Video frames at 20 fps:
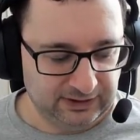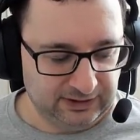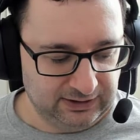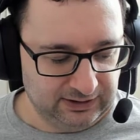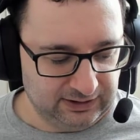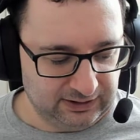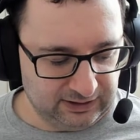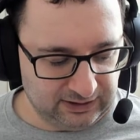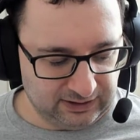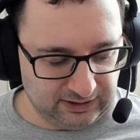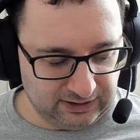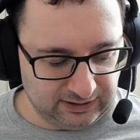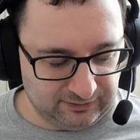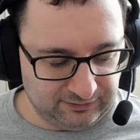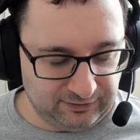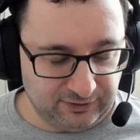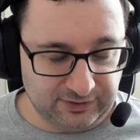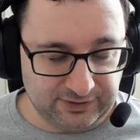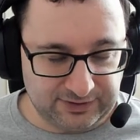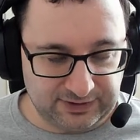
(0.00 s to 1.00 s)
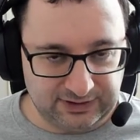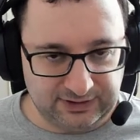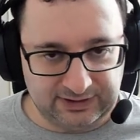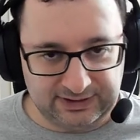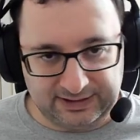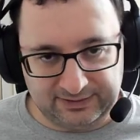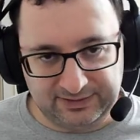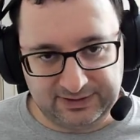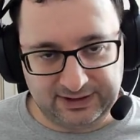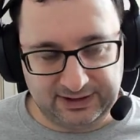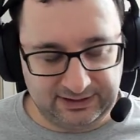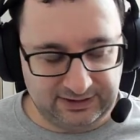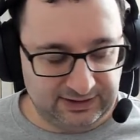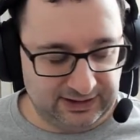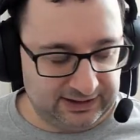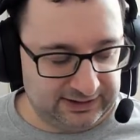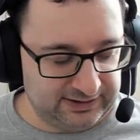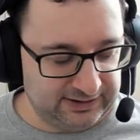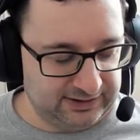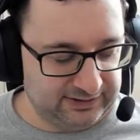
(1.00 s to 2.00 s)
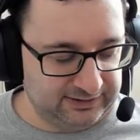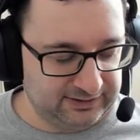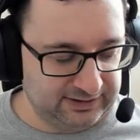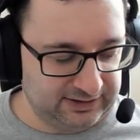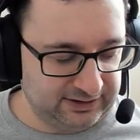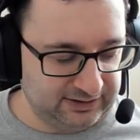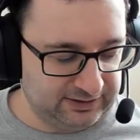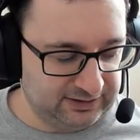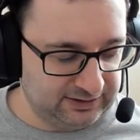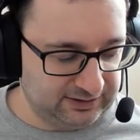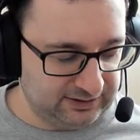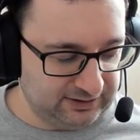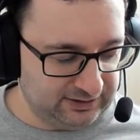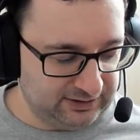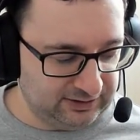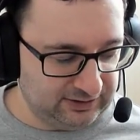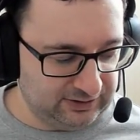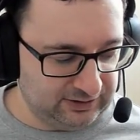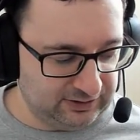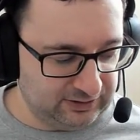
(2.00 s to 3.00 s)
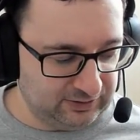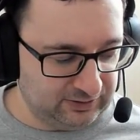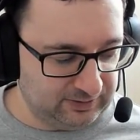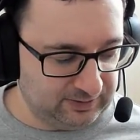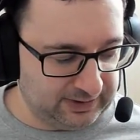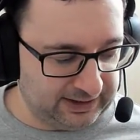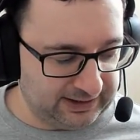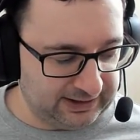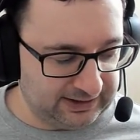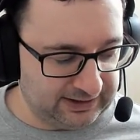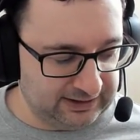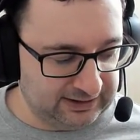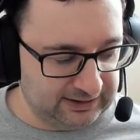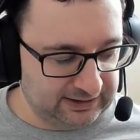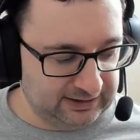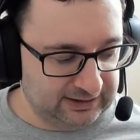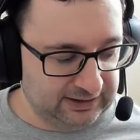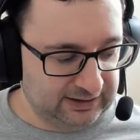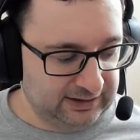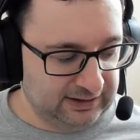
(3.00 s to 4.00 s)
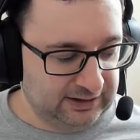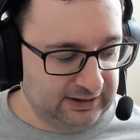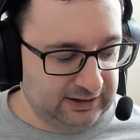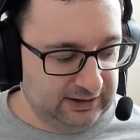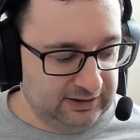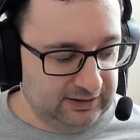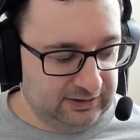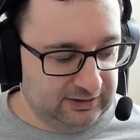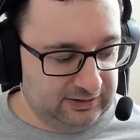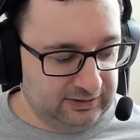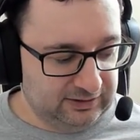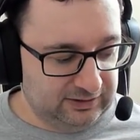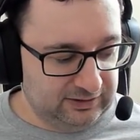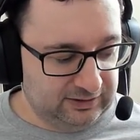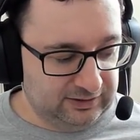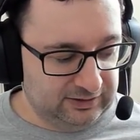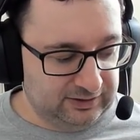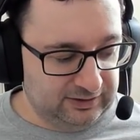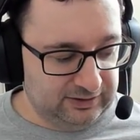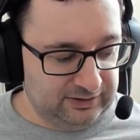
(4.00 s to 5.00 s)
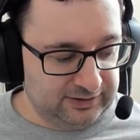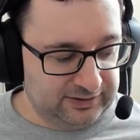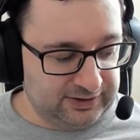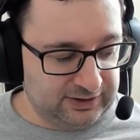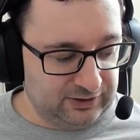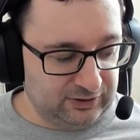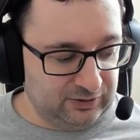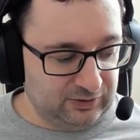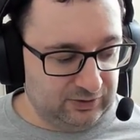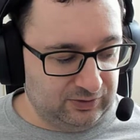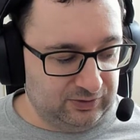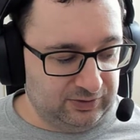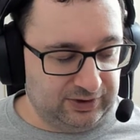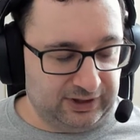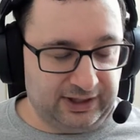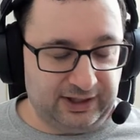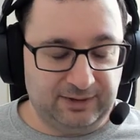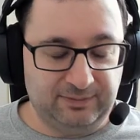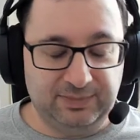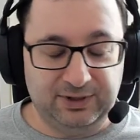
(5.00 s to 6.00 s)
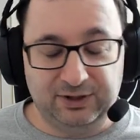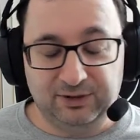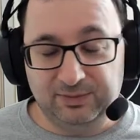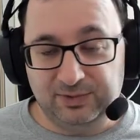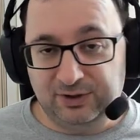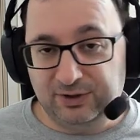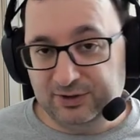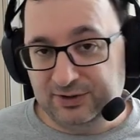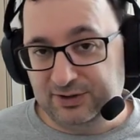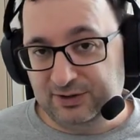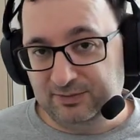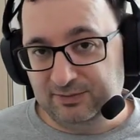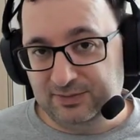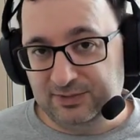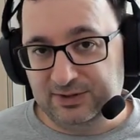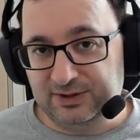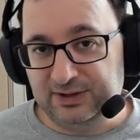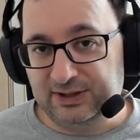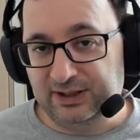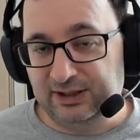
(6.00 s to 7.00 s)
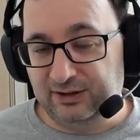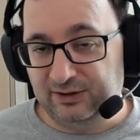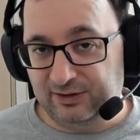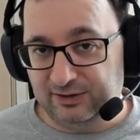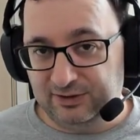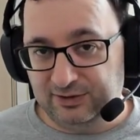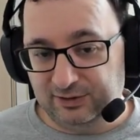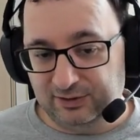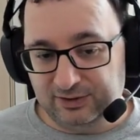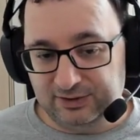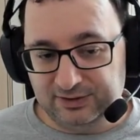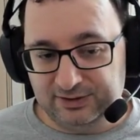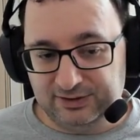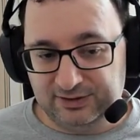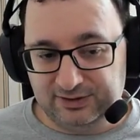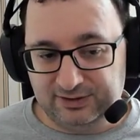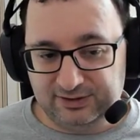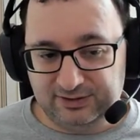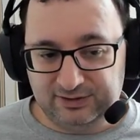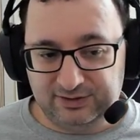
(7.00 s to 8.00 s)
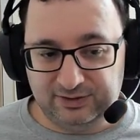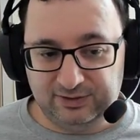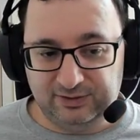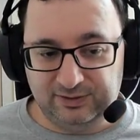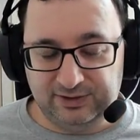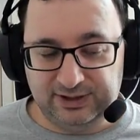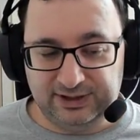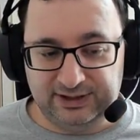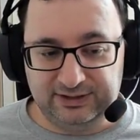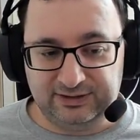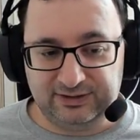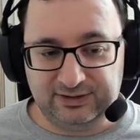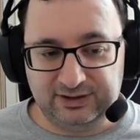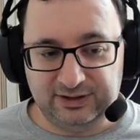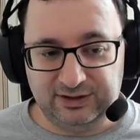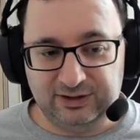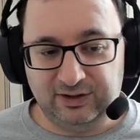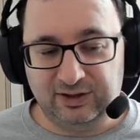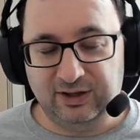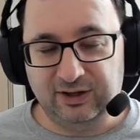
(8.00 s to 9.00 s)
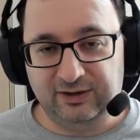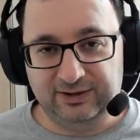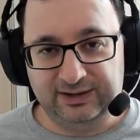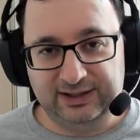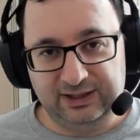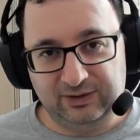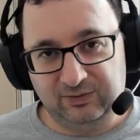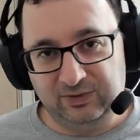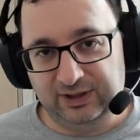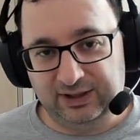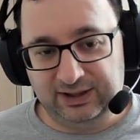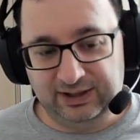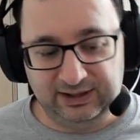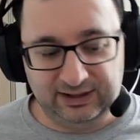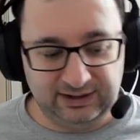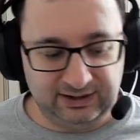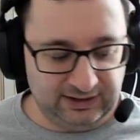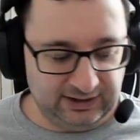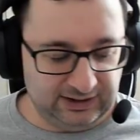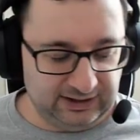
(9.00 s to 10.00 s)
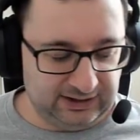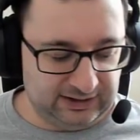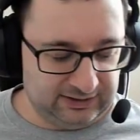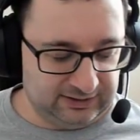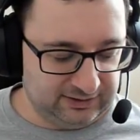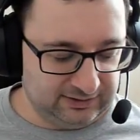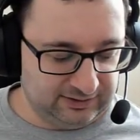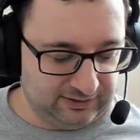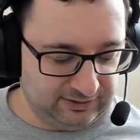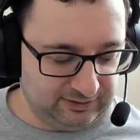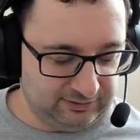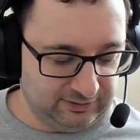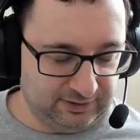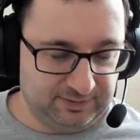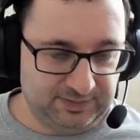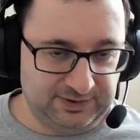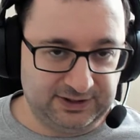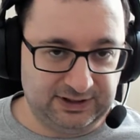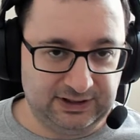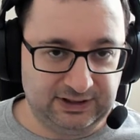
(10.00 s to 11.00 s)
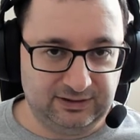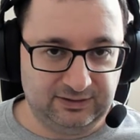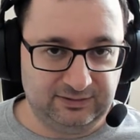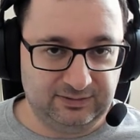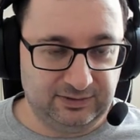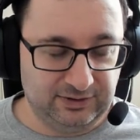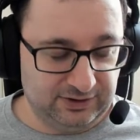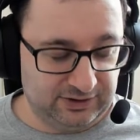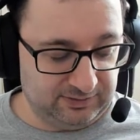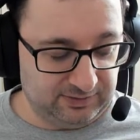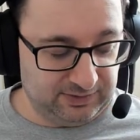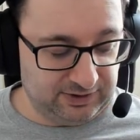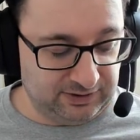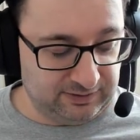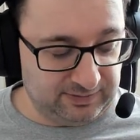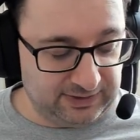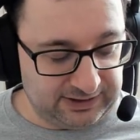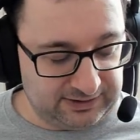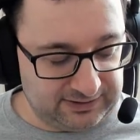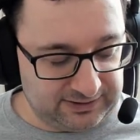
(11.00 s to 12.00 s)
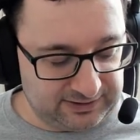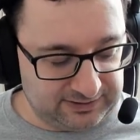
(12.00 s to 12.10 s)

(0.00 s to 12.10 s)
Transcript: Of course, the downside to that is that you may also then become accustomed in the other tools to things that you can't get working in through Obsidian or some other means.